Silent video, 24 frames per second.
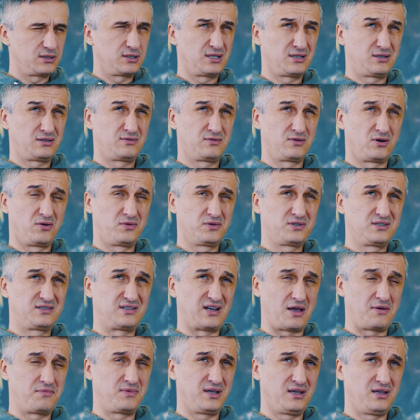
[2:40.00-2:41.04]
that over the
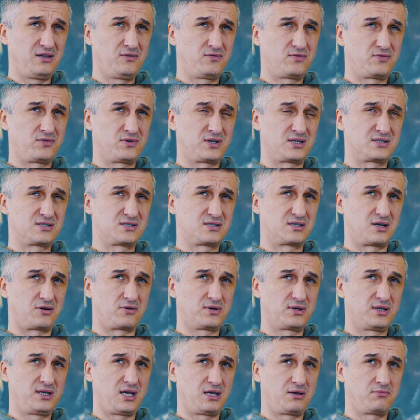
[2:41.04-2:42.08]
time they influenced
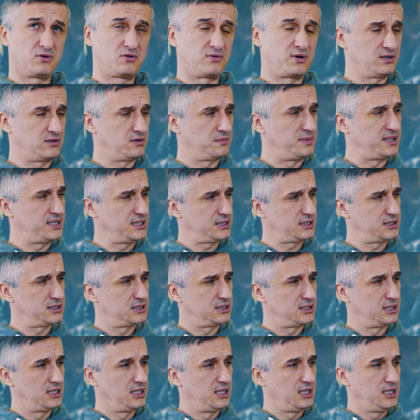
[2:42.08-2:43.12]
our game quite a bit.
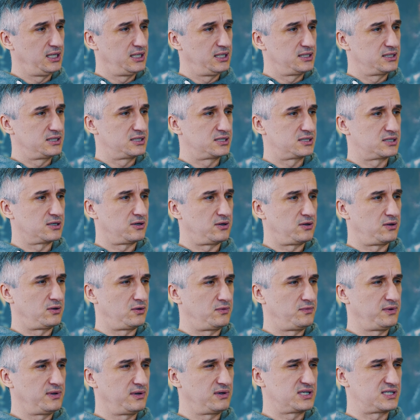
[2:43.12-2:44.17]

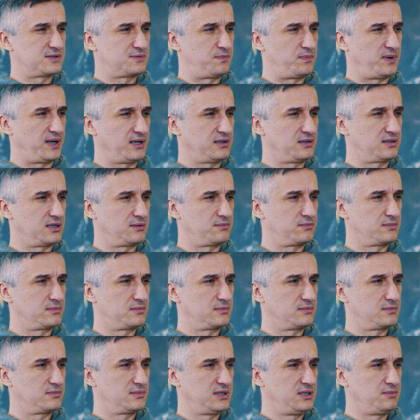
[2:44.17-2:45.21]
So we respect them
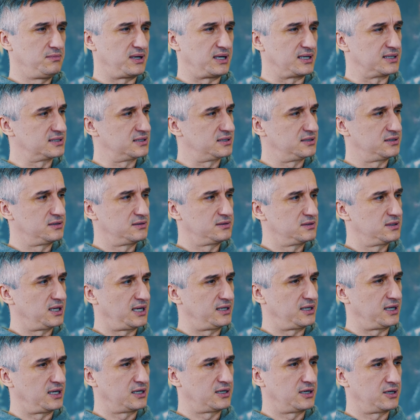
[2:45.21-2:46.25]
immensely.
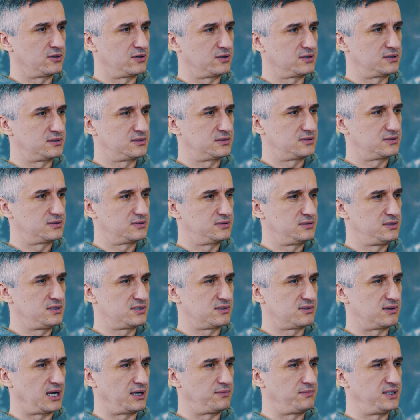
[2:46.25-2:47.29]
I, I cannot
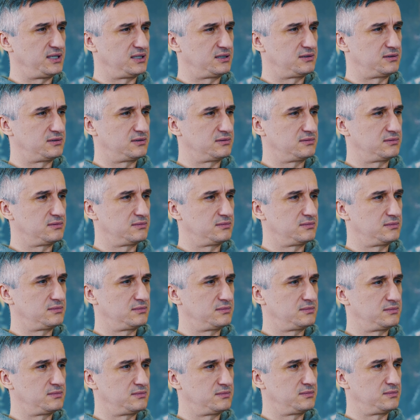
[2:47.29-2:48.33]
describe that
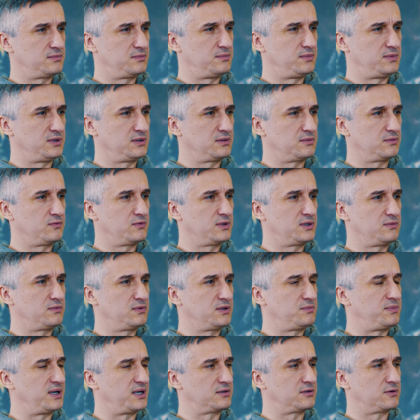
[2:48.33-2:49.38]
in, with,
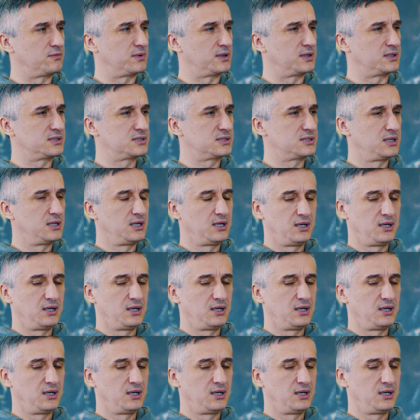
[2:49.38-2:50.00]
with, better words.